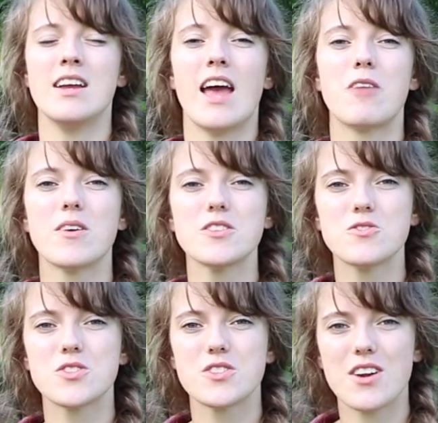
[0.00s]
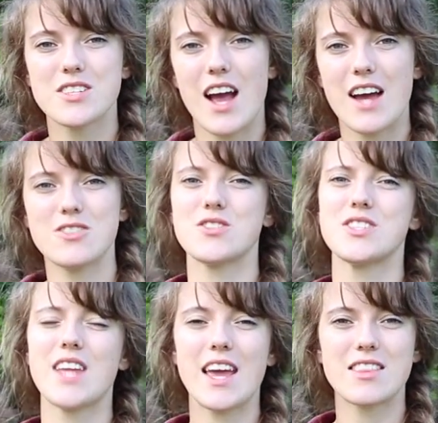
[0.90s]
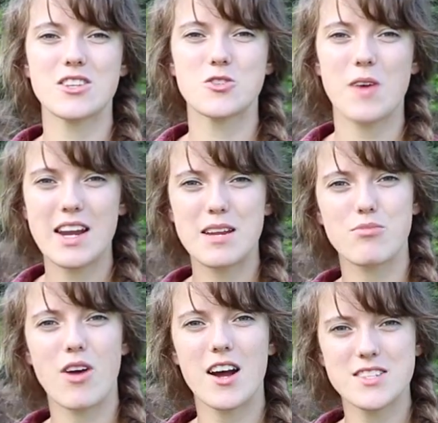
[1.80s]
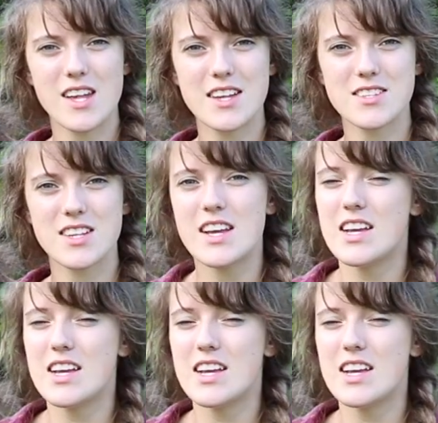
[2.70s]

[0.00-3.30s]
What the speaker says: And once you start to understand the training process,